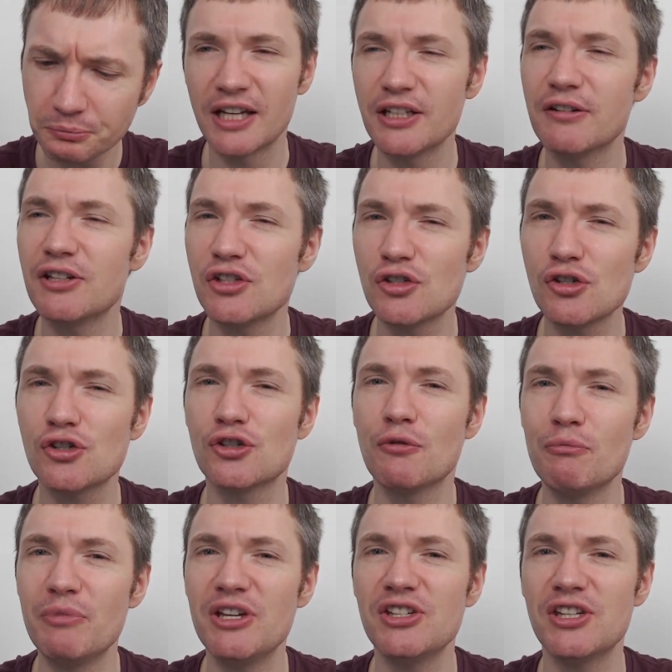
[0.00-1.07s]
I don't know, there's just
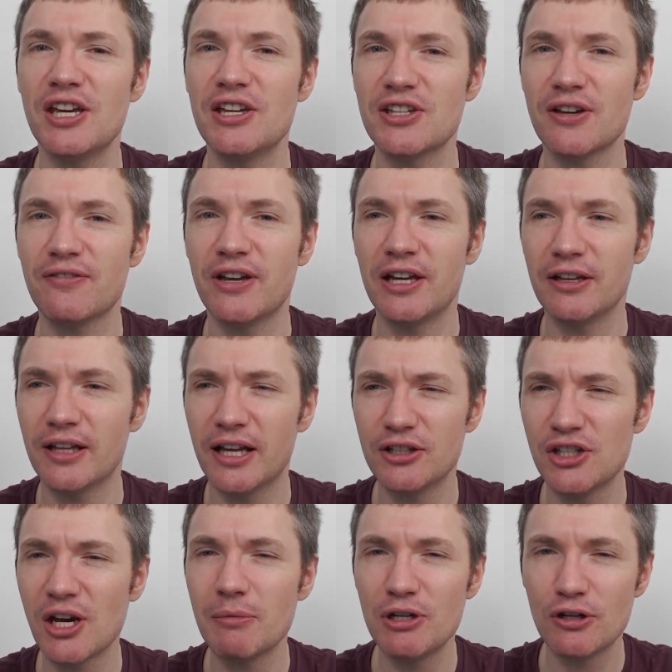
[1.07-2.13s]
some biscuits, I think,
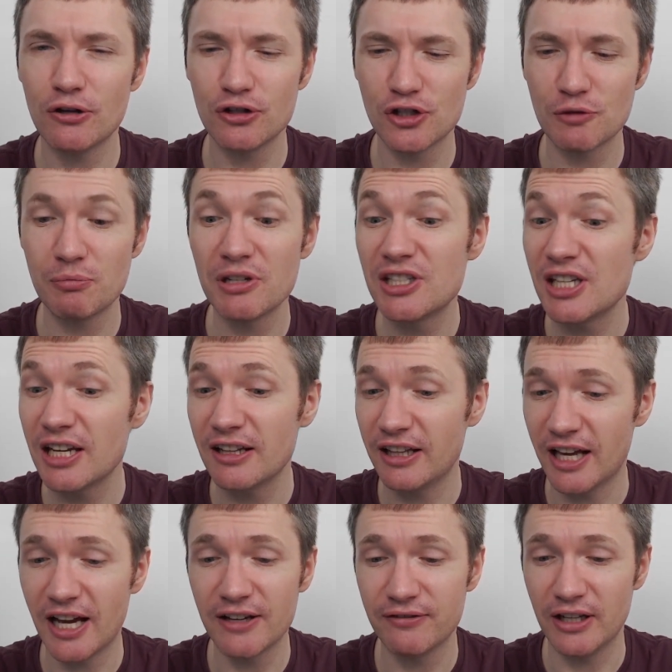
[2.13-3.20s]
like Jammie Dodgers
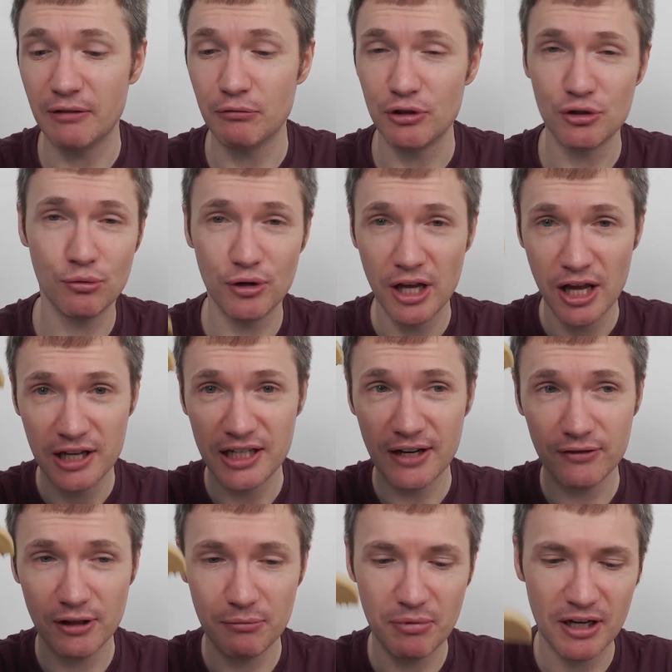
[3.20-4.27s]
particularly, I think, which would
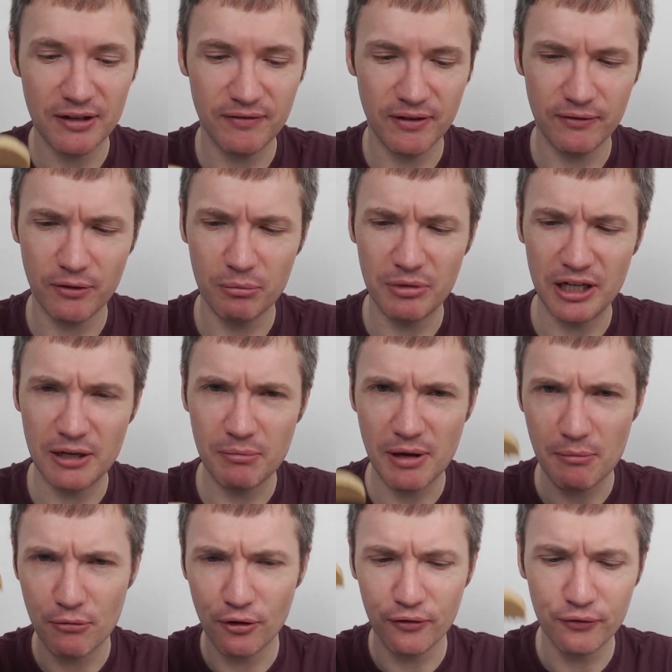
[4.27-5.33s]
definitely benefit from being a
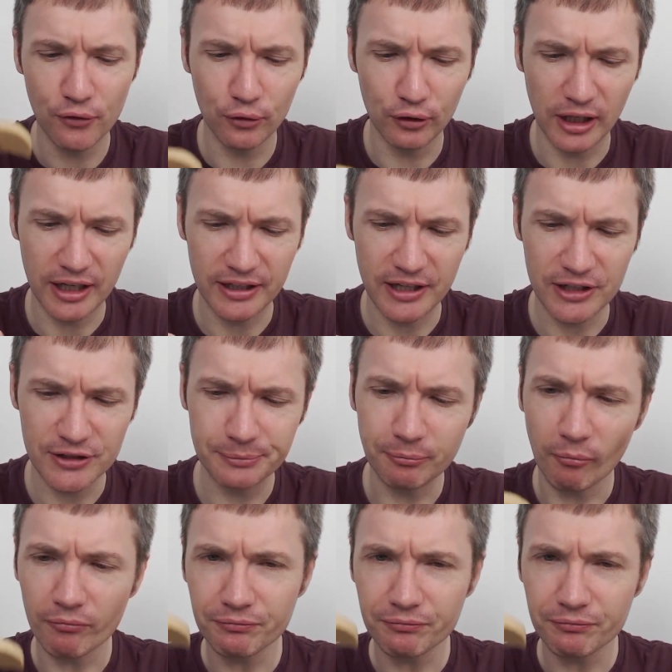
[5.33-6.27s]
bit more full like this.